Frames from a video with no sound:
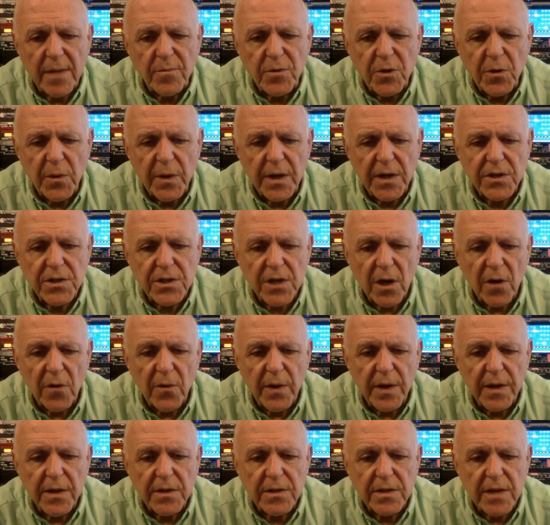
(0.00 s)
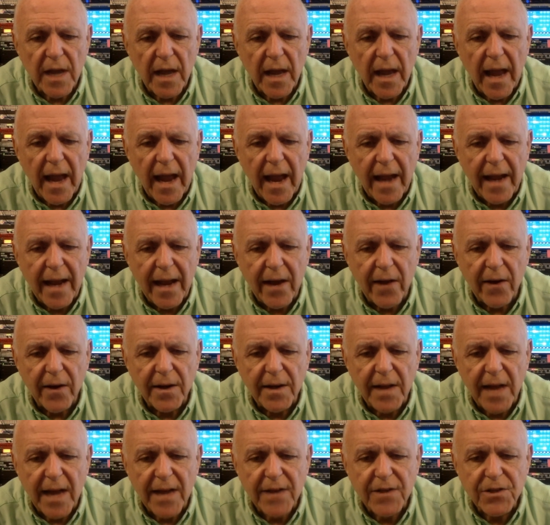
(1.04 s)
them doing so, is Ann
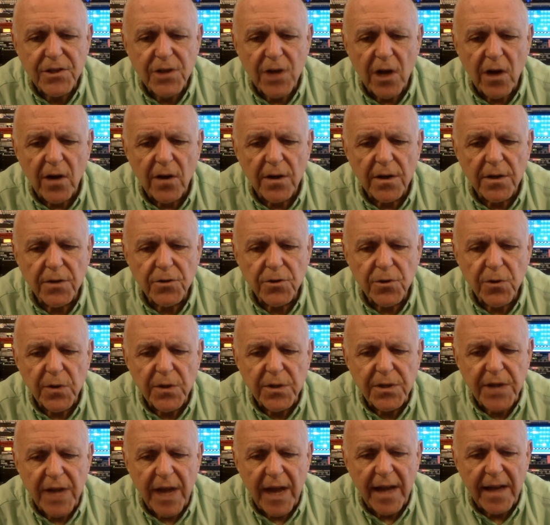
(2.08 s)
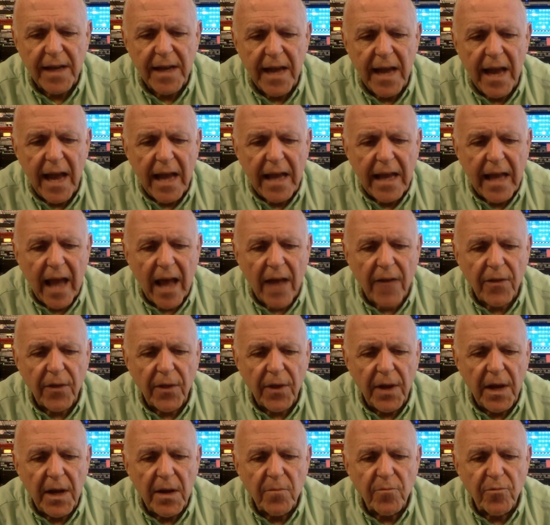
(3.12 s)
Haley Danshaw and George Ed,
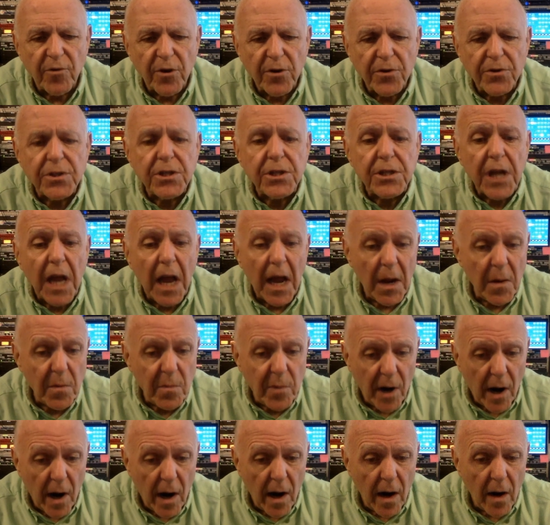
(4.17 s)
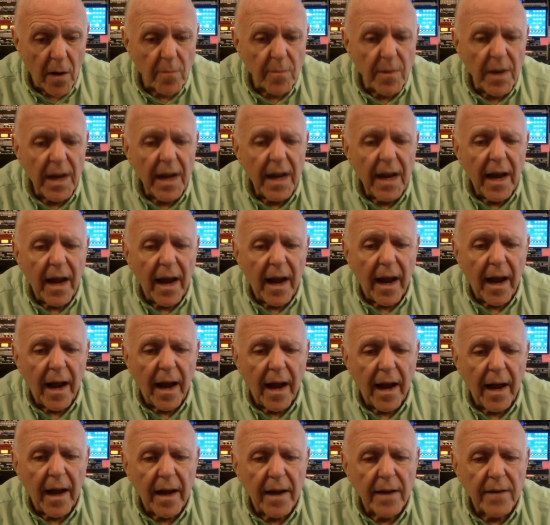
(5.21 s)
Kathleen, Bruce, Jay Parm,
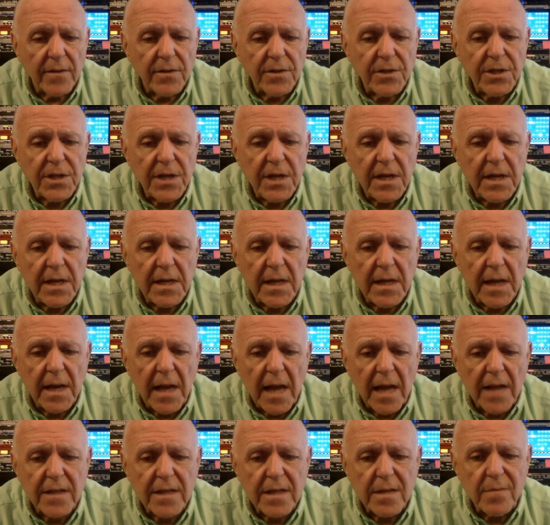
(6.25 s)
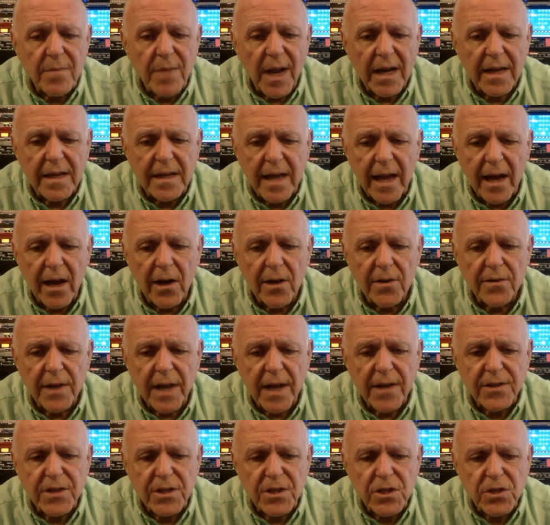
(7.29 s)
Jean, Nancy Bicknell,
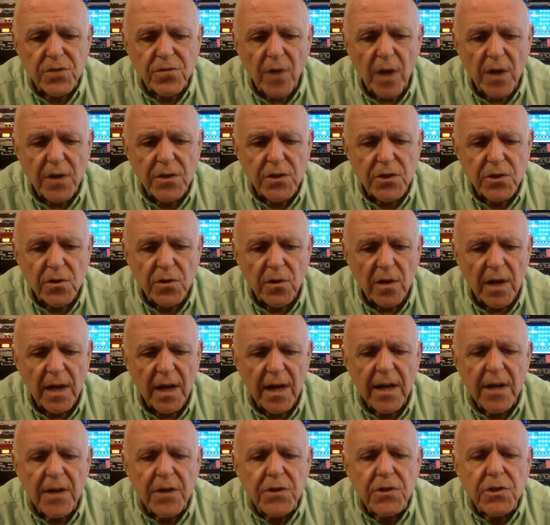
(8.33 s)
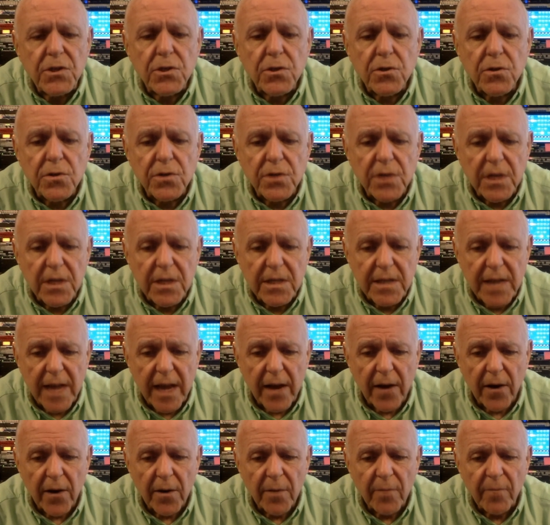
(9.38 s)
Nancy Strazzula, Susan
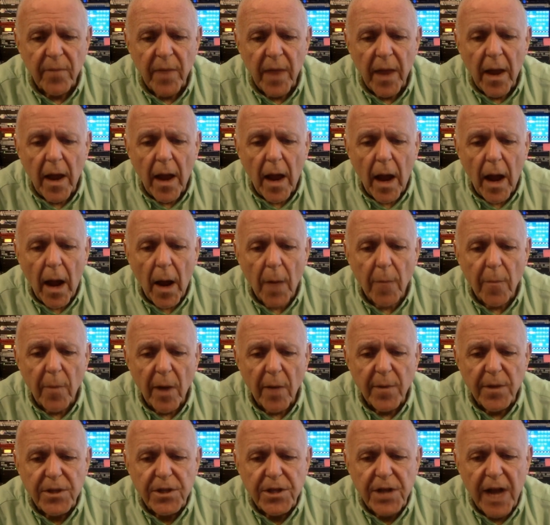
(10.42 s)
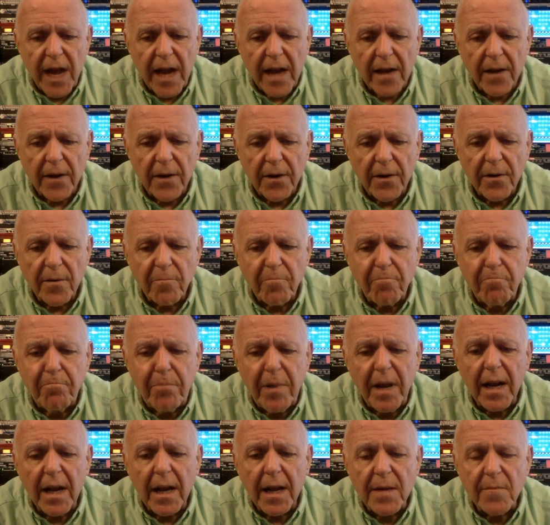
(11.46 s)
Taylor, Barbie Chandler,
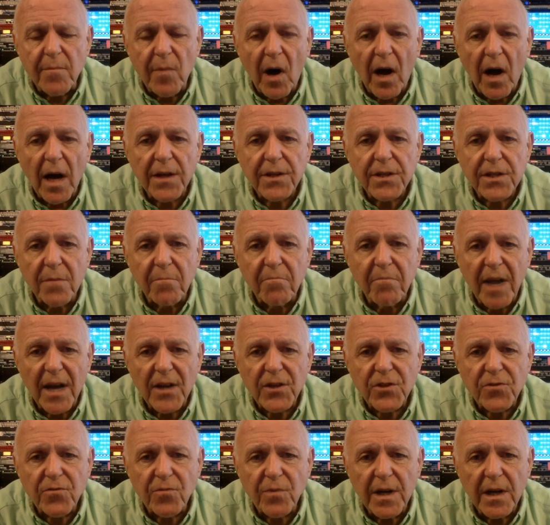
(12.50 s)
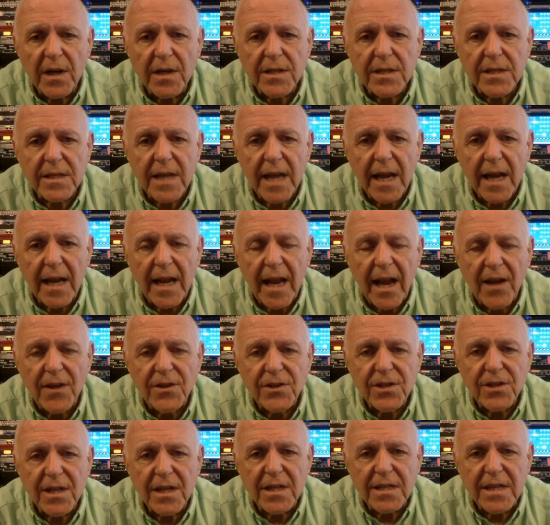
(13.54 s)
Billy Moss, the best real estate
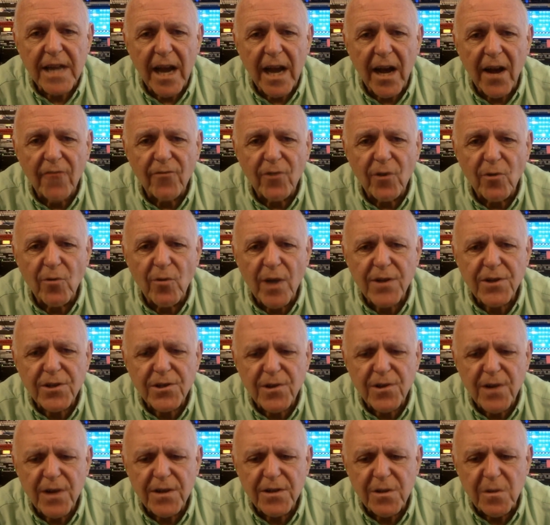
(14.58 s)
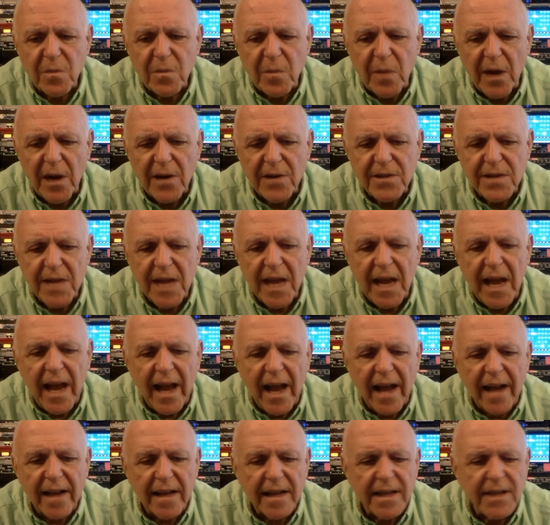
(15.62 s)
agent in town for restaurants and bars,
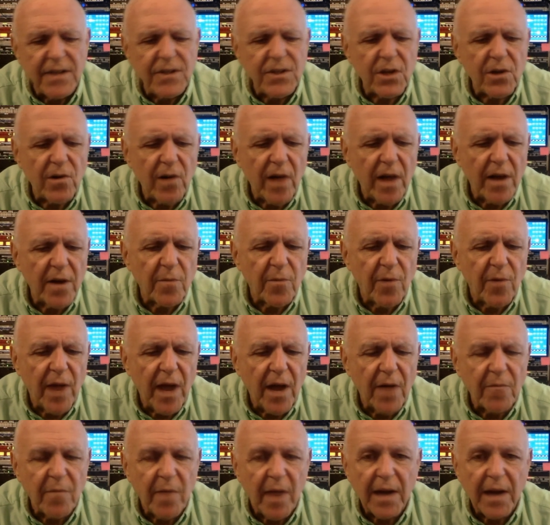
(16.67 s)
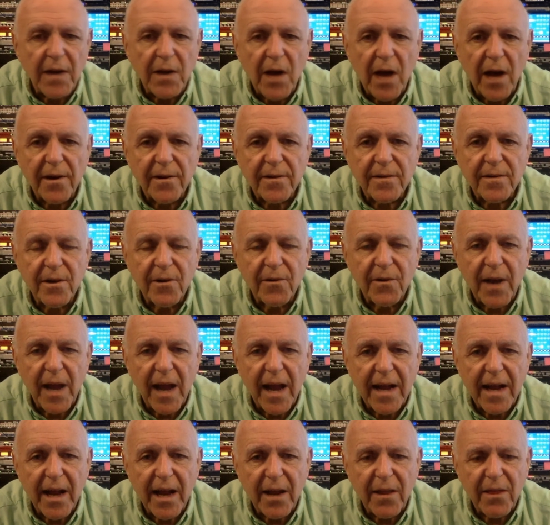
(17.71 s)
and Lisa Crider Brown, my daughter.
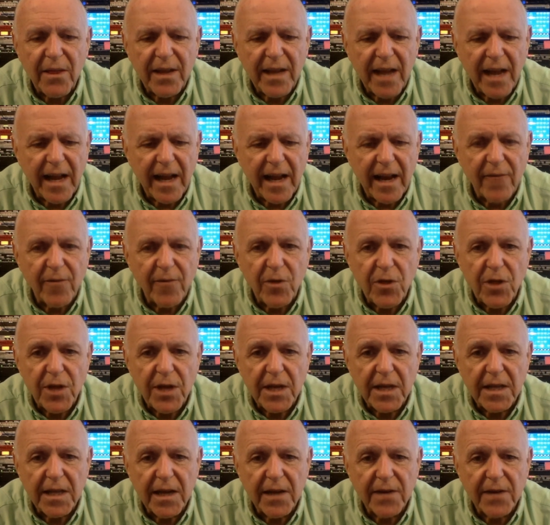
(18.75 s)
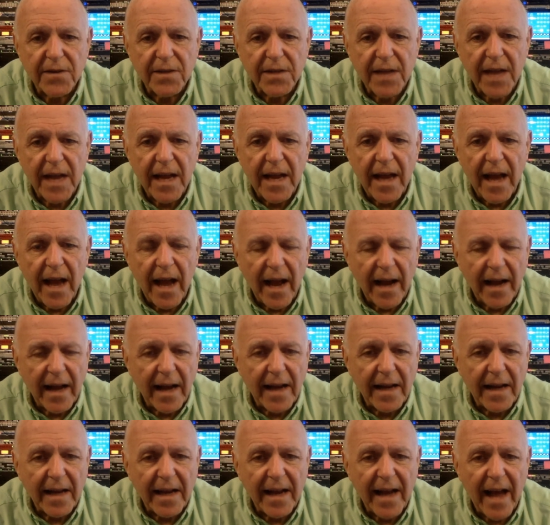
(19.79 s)
Okay, I think I got everything in there today. I
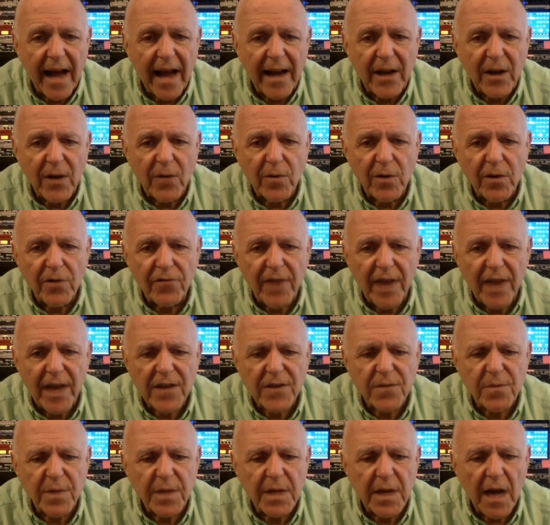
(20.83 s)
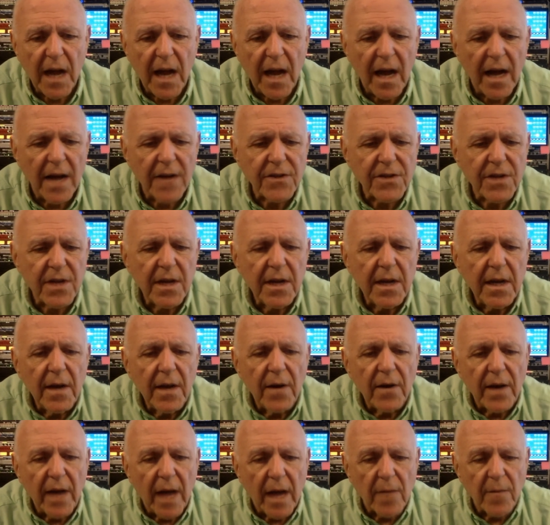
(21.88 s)
got to get out of here real fast because
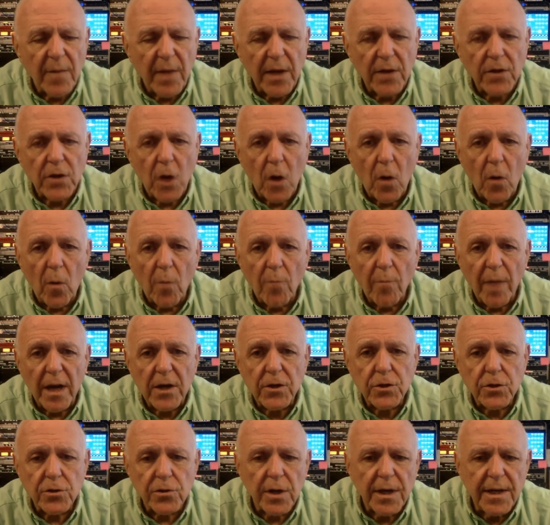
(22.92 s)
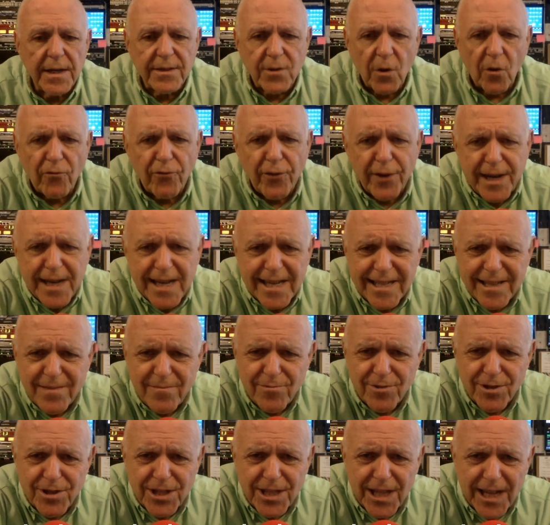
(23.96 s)
got to make sure, don't forget to
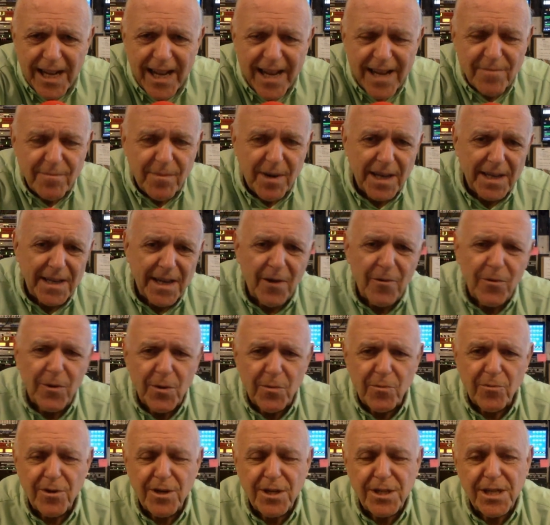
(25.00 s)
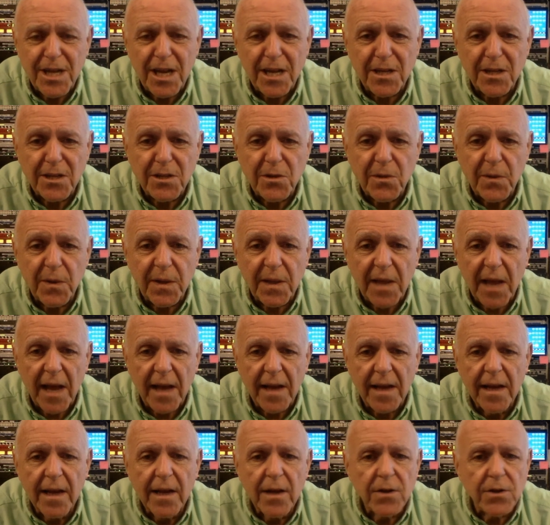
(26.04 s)
push the like button. I would appreciate you doing
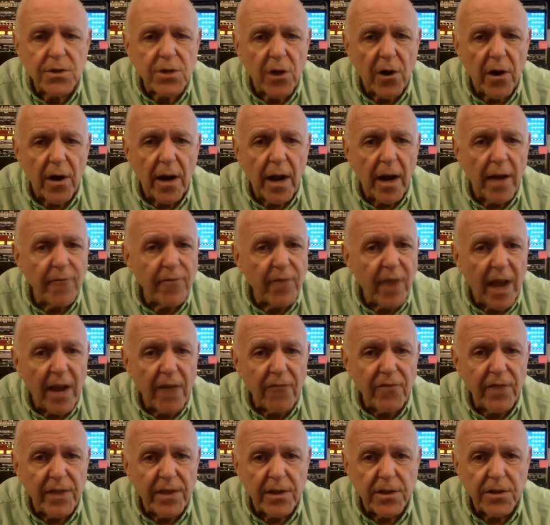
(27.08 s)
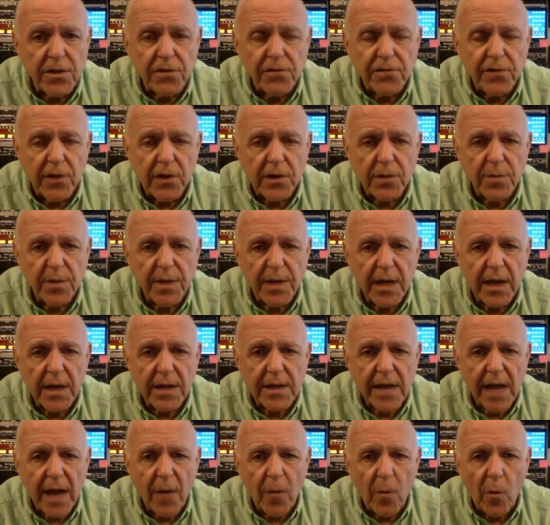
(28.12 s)
that. Sorry if I offended you folks
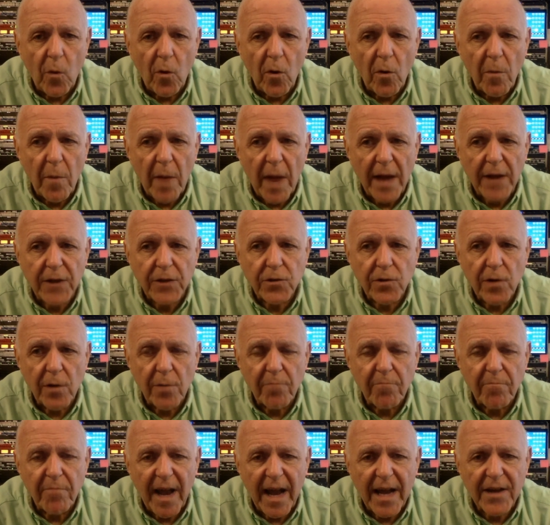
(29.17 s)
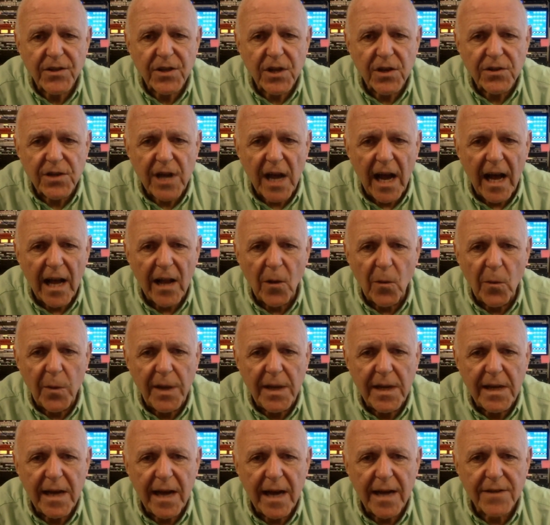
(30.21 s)
because I wore my Trump mask as a
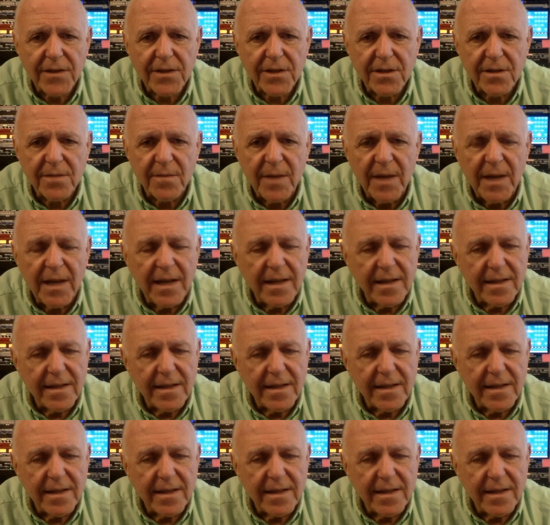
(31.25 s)
Halloween costume.